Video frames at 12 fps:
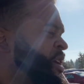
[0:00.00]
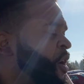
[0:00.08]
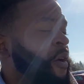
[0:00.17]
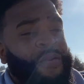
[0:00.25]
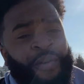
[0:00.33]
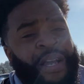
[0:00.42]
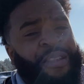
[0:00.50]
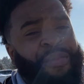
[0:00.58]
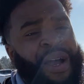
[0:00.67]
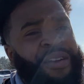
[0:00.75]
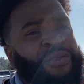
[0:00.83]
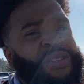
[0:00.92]
Hopefully you don't have to
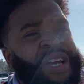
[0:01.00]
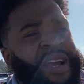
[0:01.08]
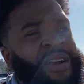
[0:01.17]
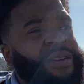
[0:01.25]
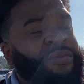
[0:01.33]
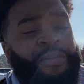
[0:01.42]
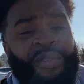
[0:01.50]
buy a new tire and then we'll be